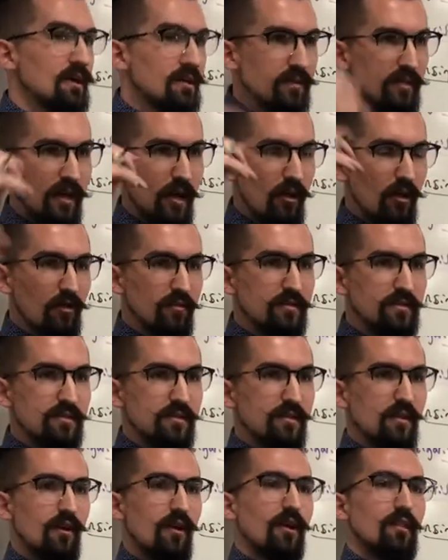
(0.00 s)
that all of a
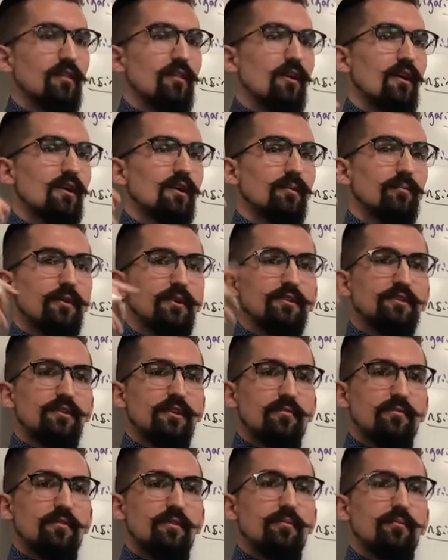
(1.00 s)
sudden unlock a bunch of
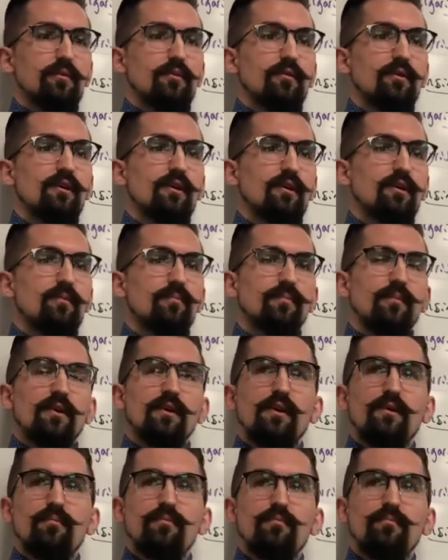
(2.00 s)
different uh,
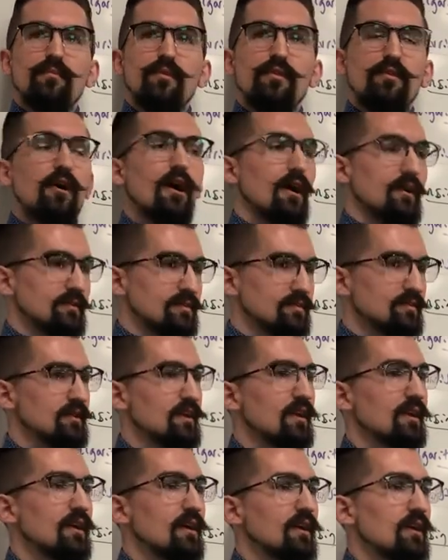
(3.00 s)
um, thoughts
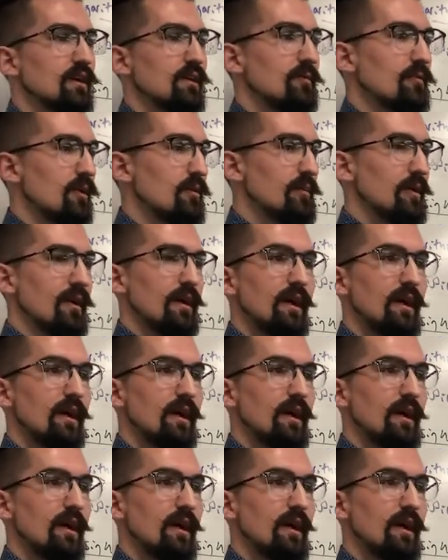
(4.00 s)
uh, about